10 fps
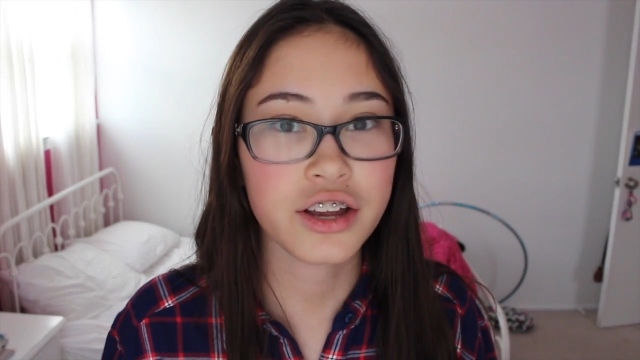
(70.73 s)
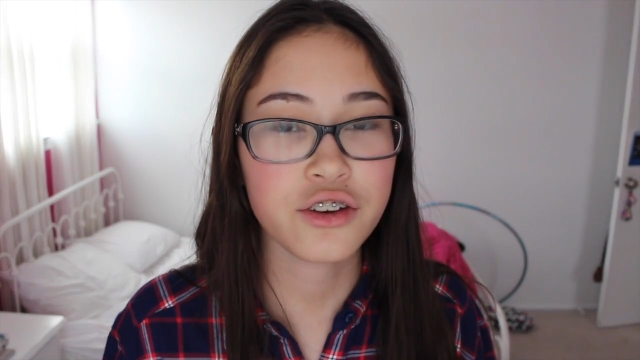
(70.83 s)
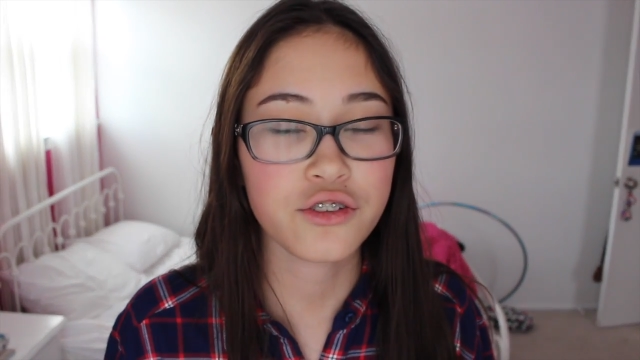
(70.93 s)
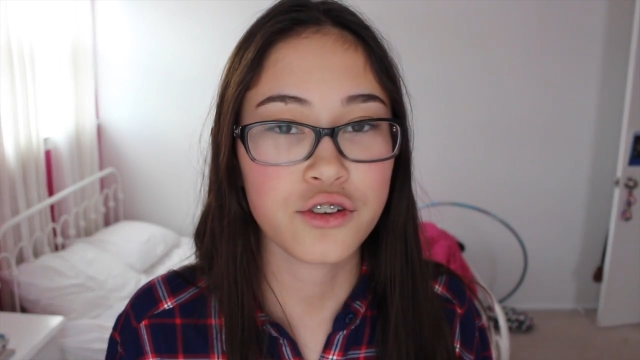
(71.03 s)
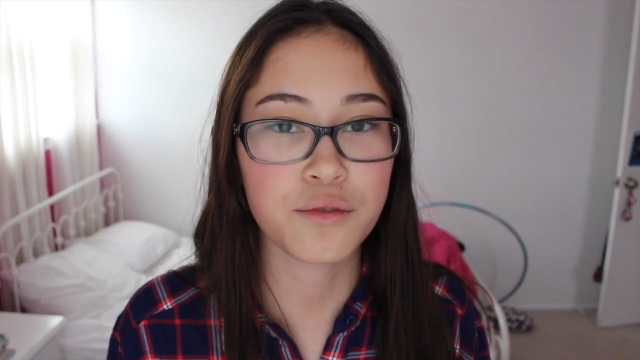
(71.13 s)

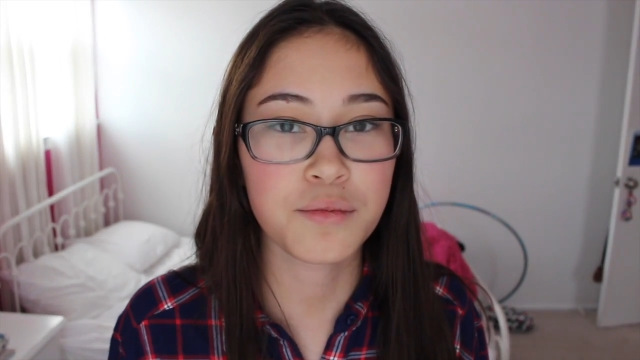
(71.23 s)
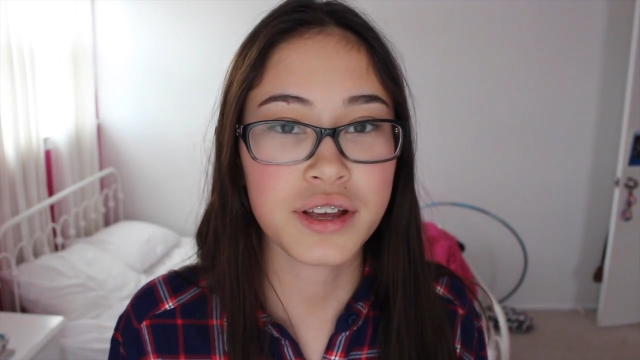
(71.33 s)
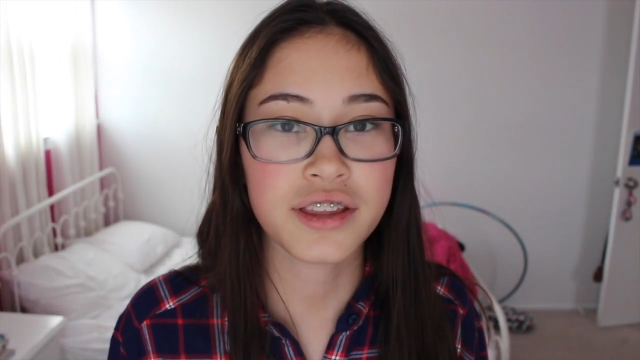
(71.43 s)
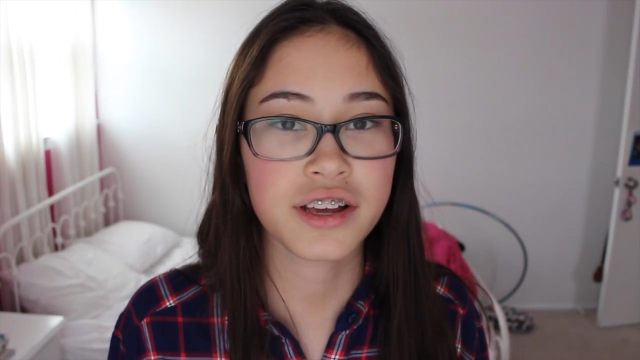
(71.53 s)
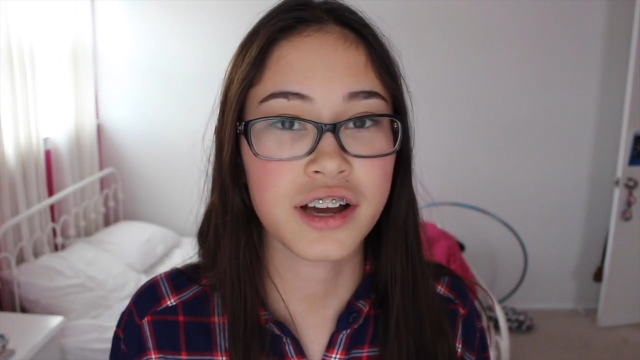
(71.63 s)
YouTube
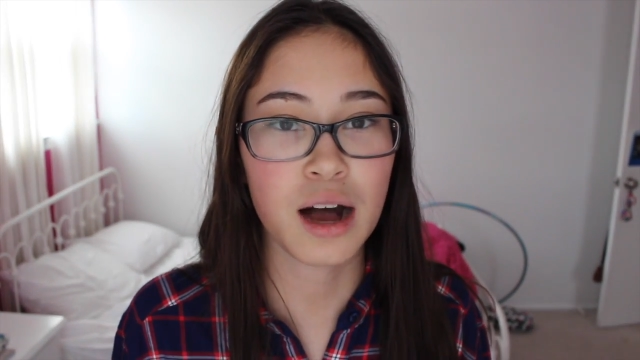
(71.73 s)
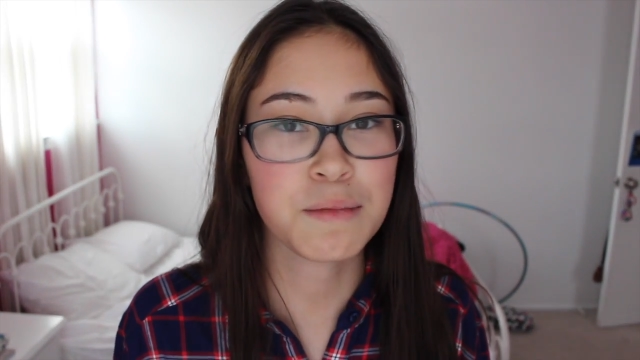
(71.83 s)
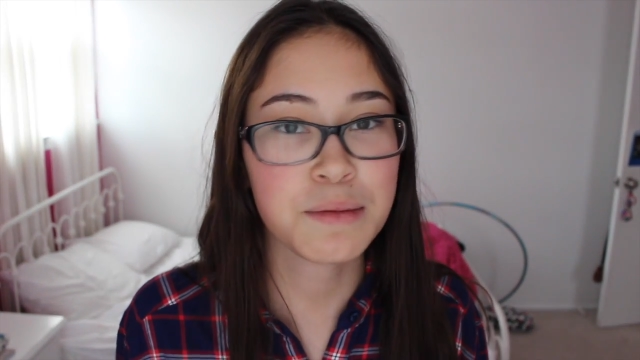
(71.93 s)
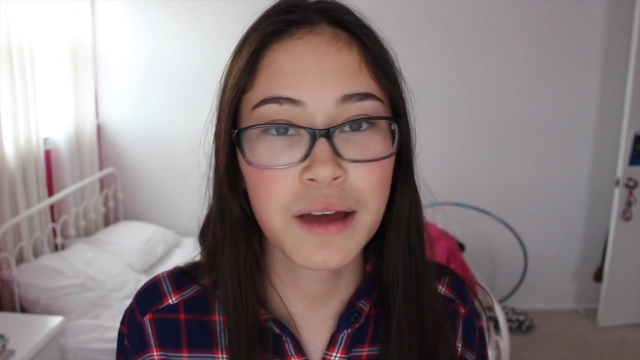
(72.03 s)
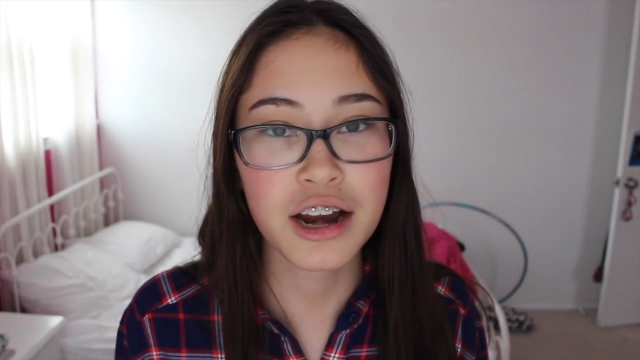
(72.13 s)
was the
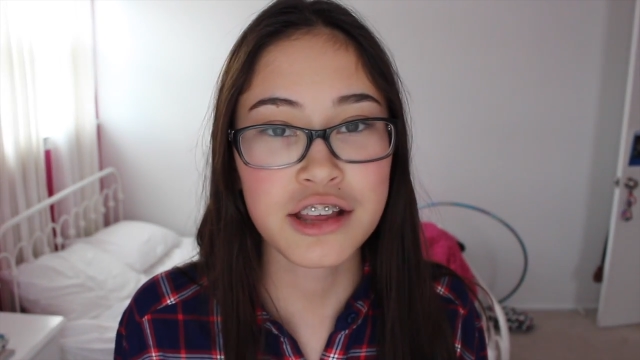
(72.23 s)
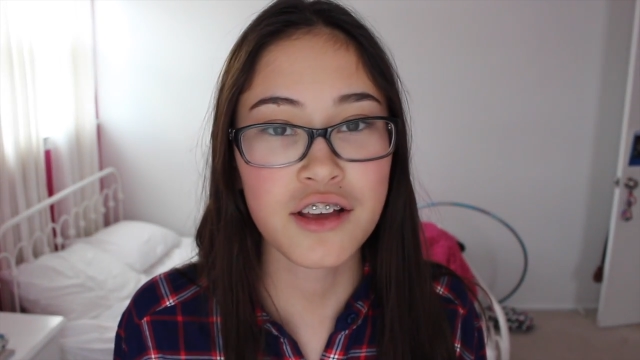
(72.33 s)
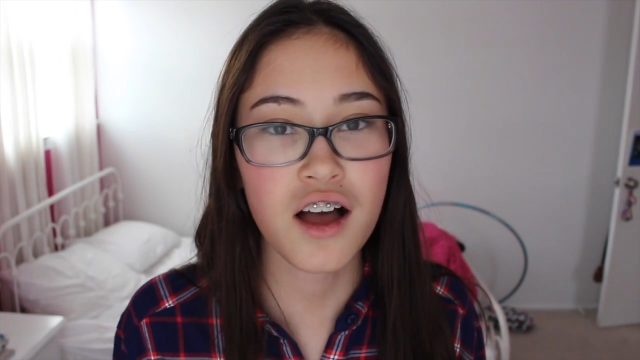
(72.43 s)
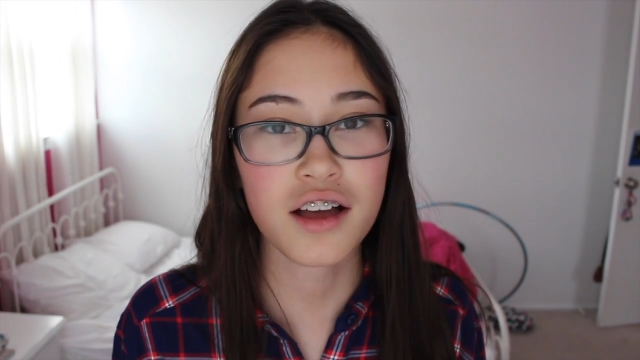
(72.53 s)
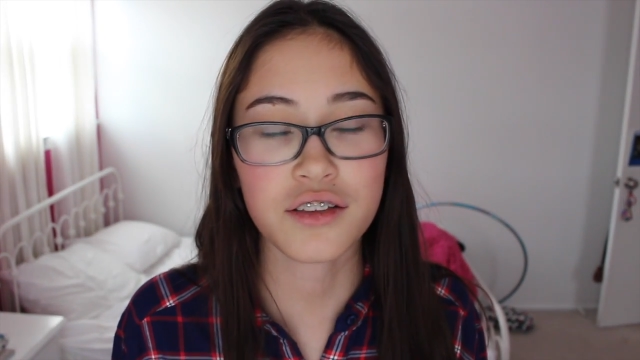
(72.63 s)
Gummy Bear
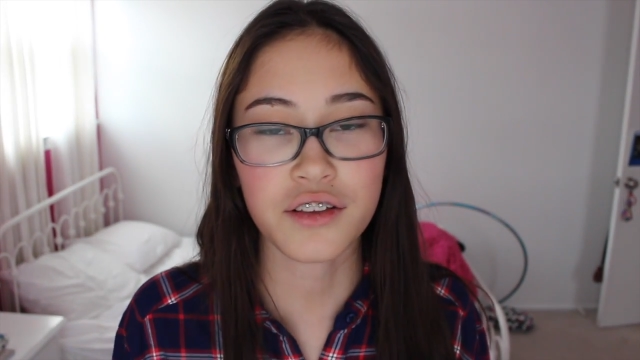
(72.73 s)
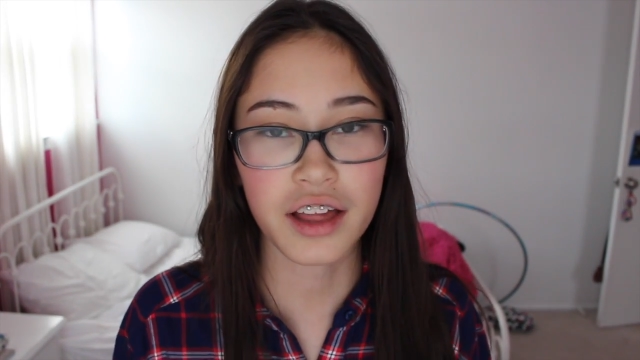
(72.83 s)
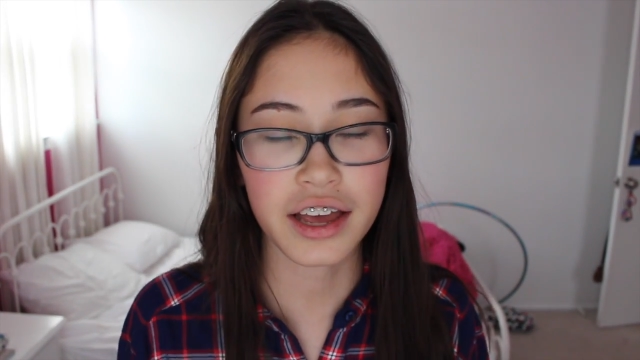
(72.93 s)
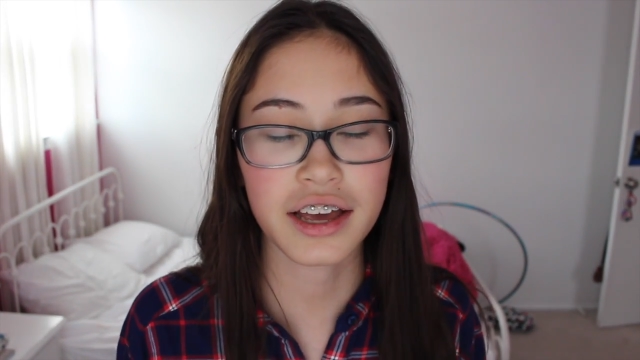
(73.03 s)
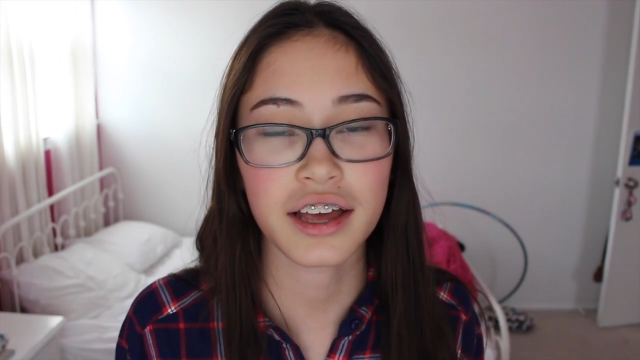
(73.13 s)
song, so
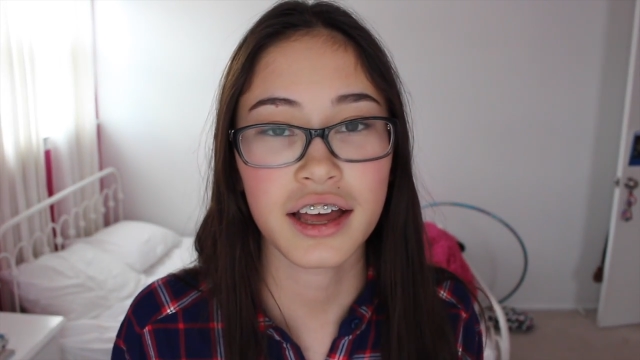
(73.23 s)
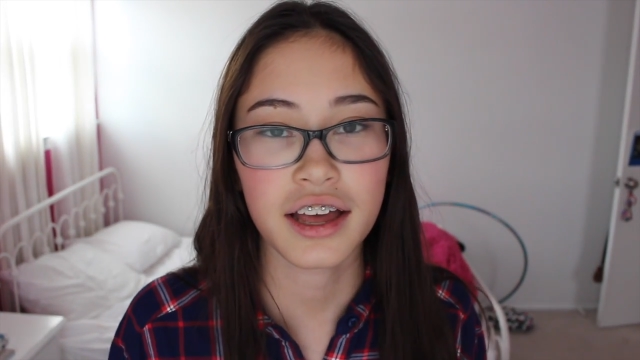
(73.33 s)
like,